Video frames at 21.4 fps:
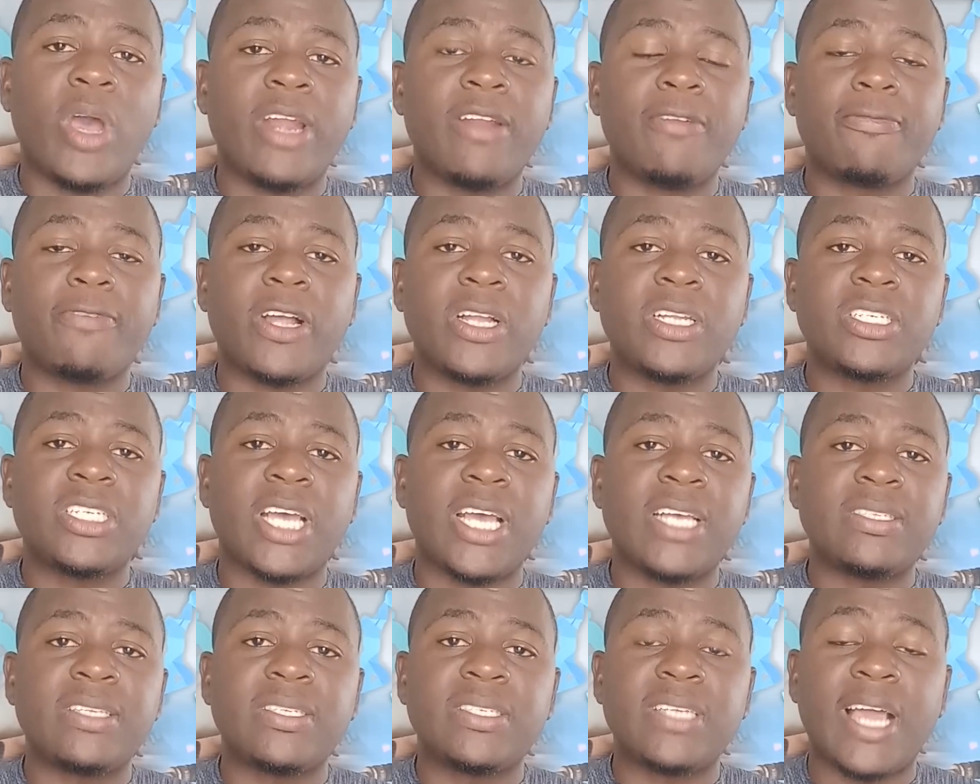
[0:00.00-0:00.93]
why the
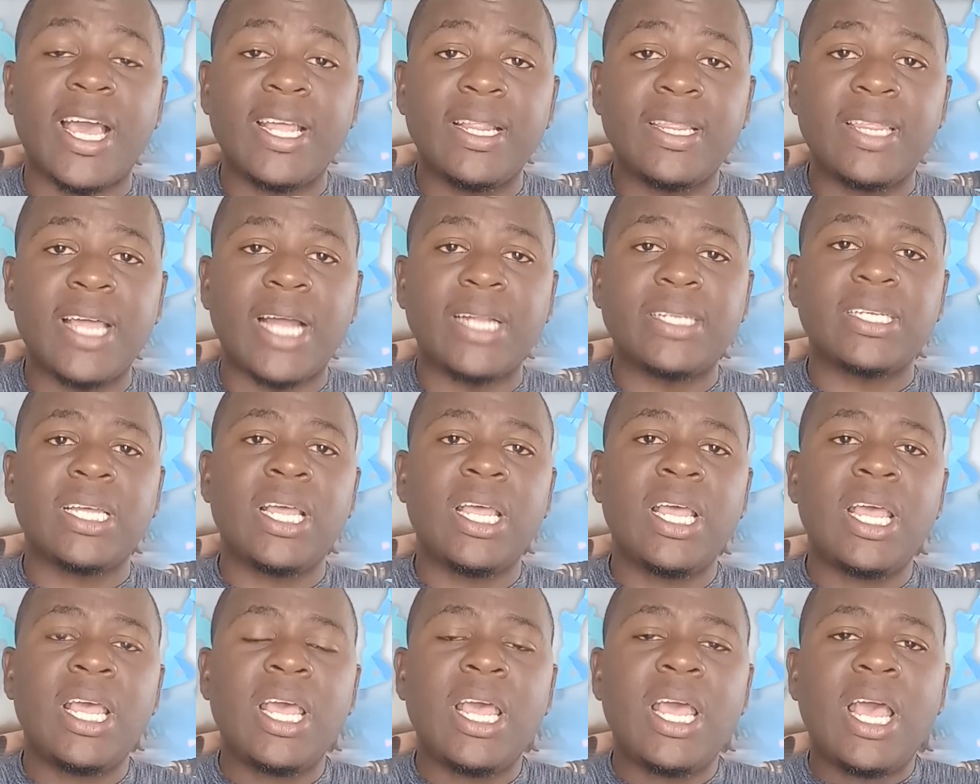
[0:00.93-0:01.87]
franchise is like that.
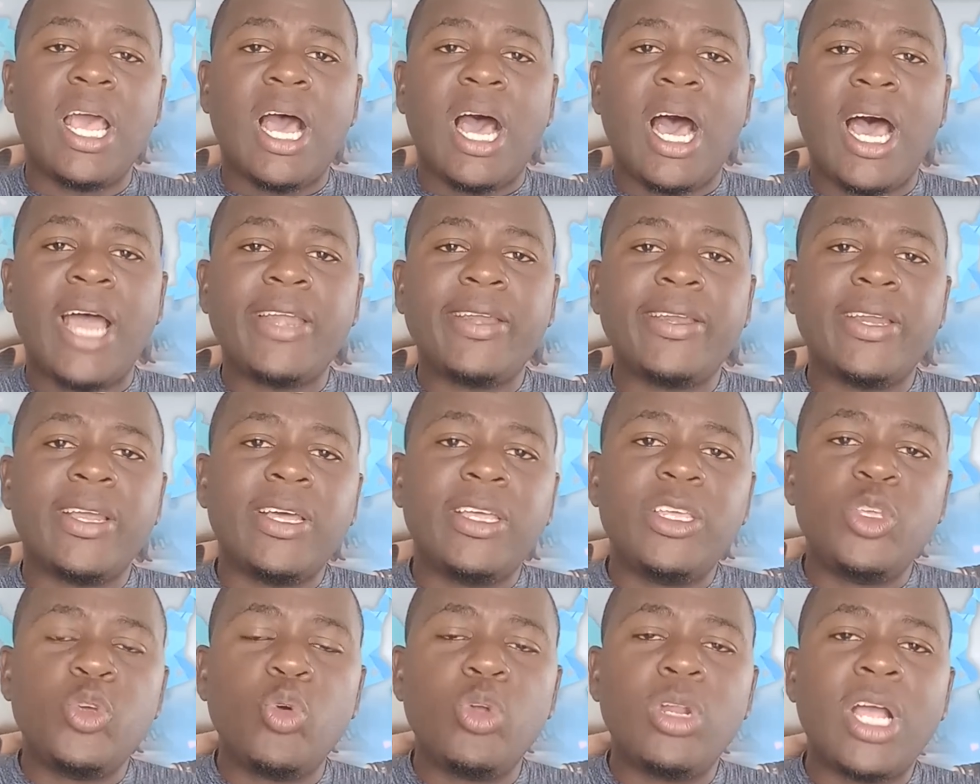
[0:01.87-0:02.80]
And
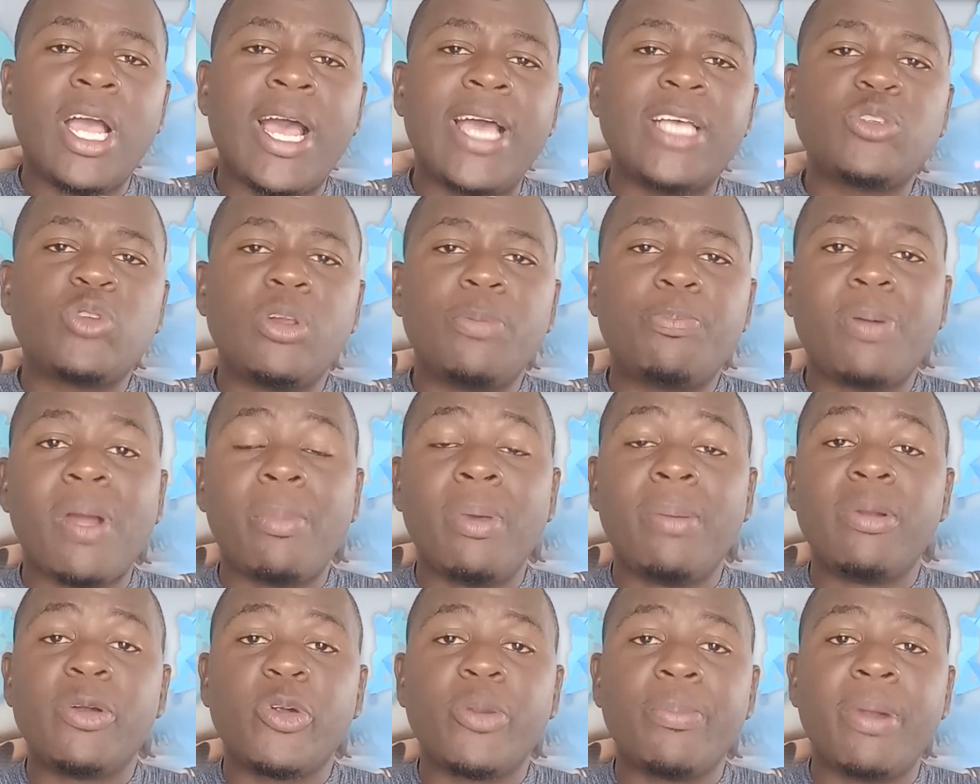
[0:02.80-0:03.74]
you guys will
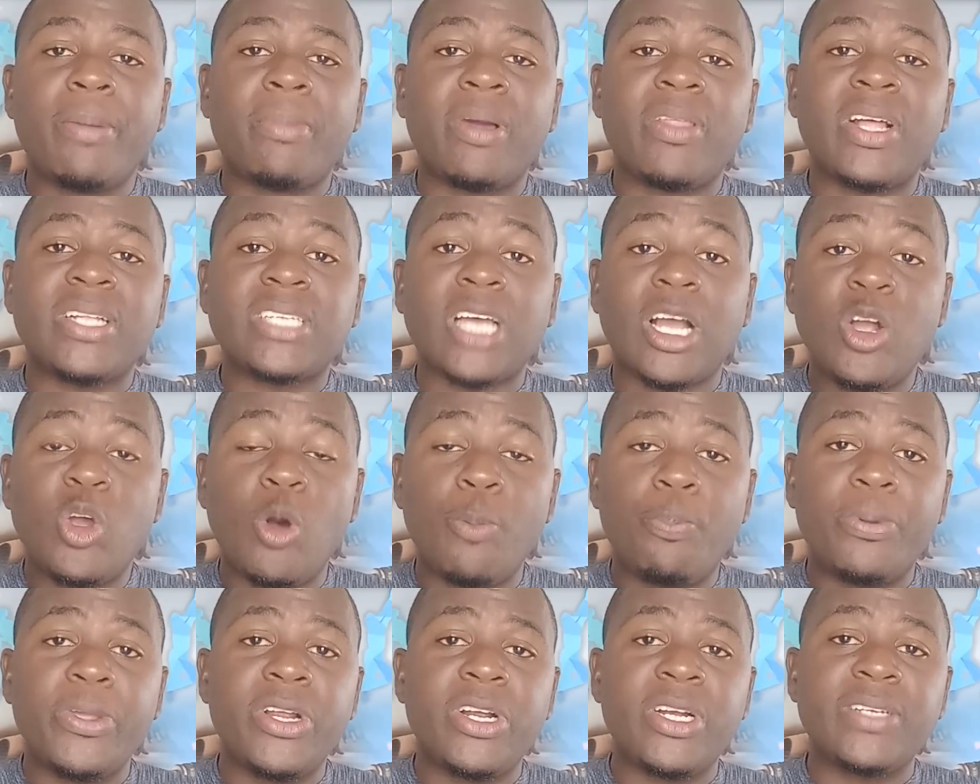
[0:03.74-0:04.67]
probably remember that a
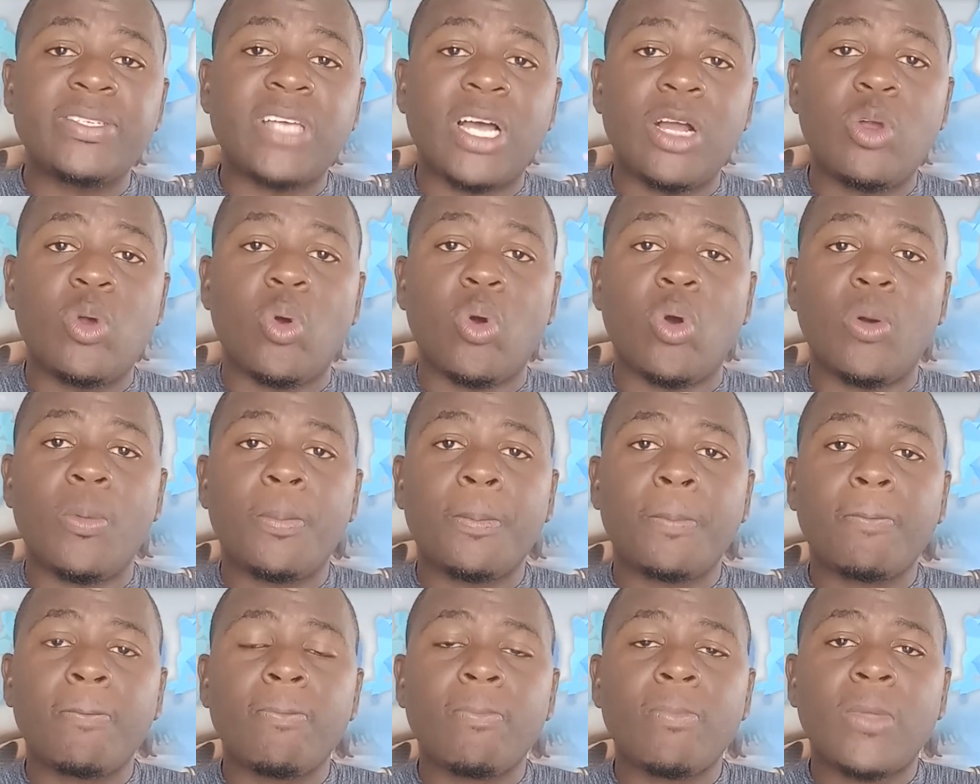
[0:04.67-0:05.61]
couple years ago,
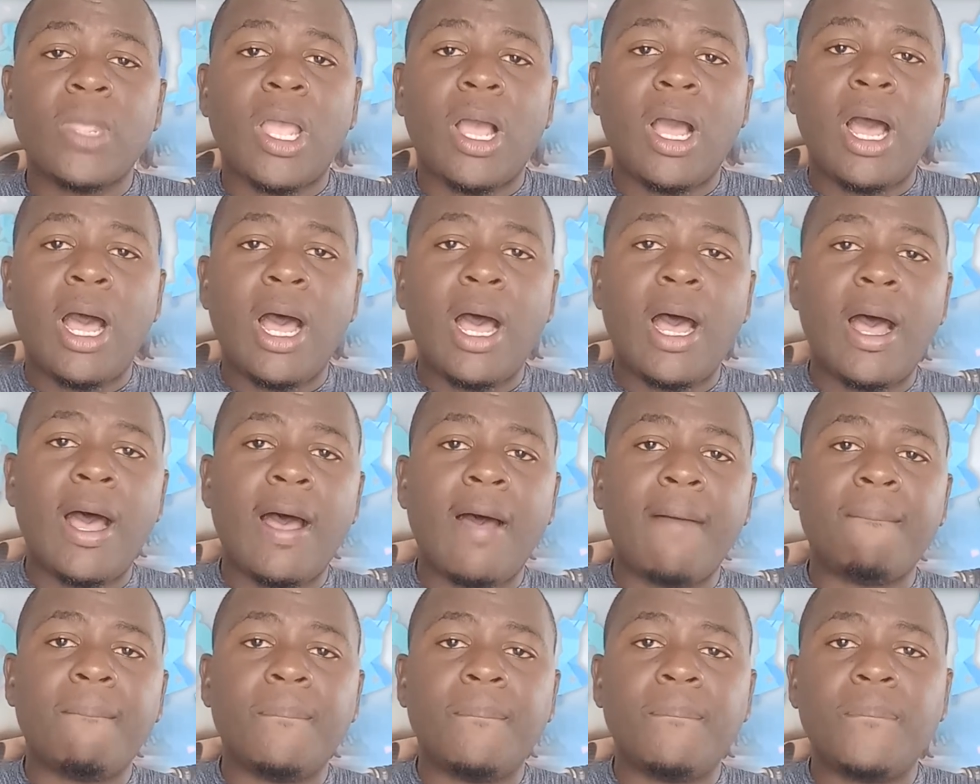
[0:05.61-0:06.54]

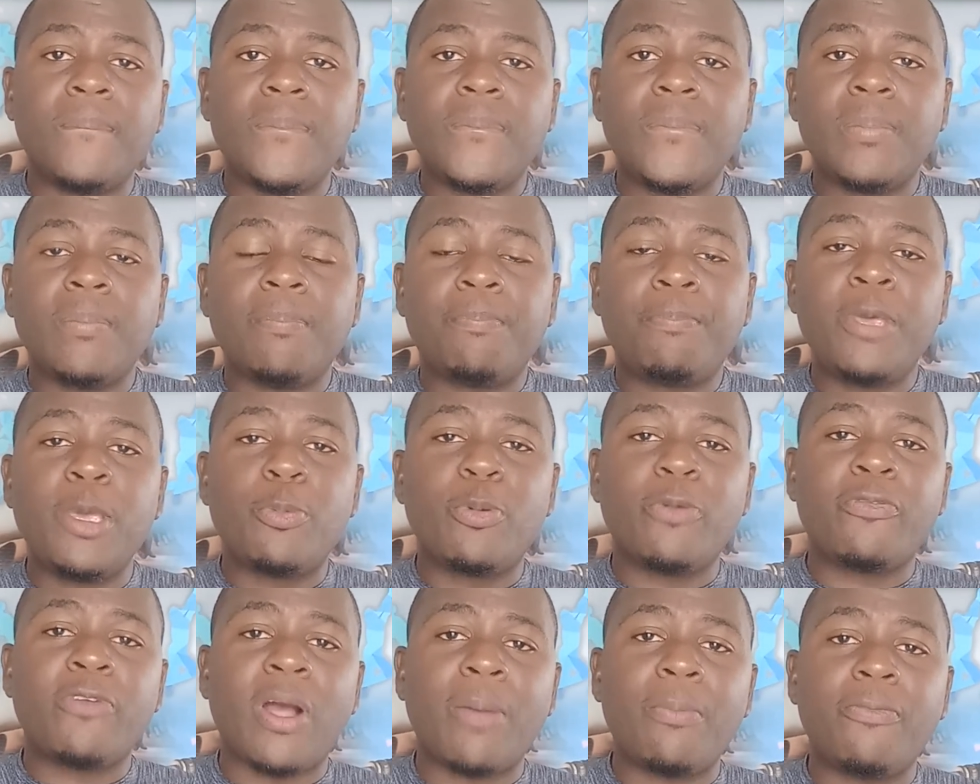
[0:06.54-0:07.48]

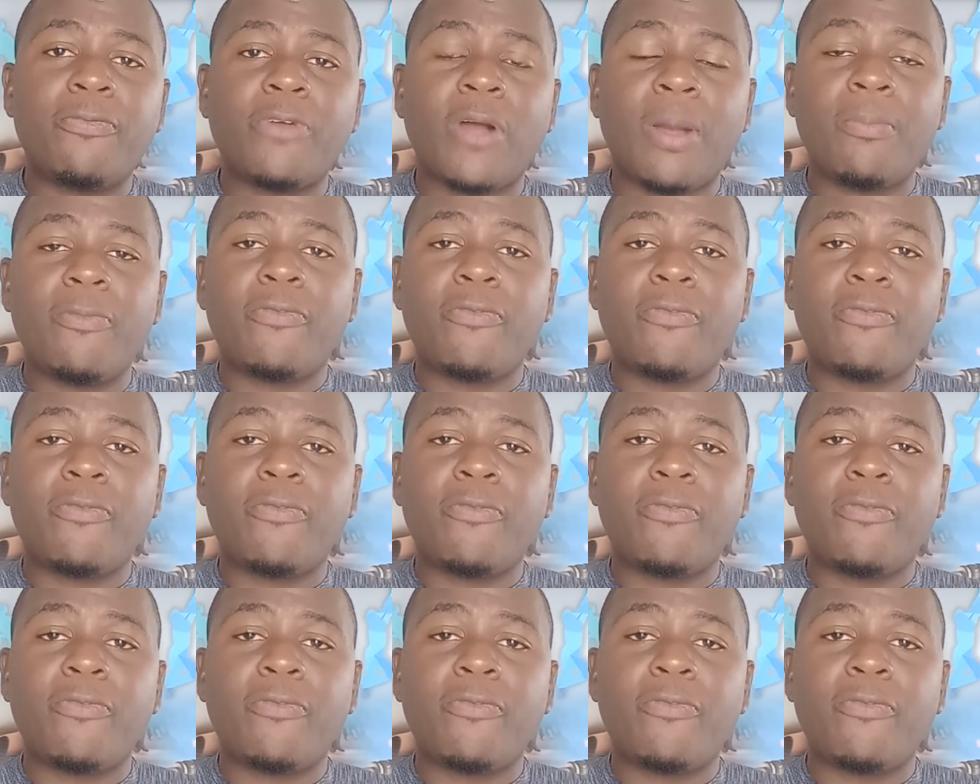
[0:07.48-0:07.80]
people from the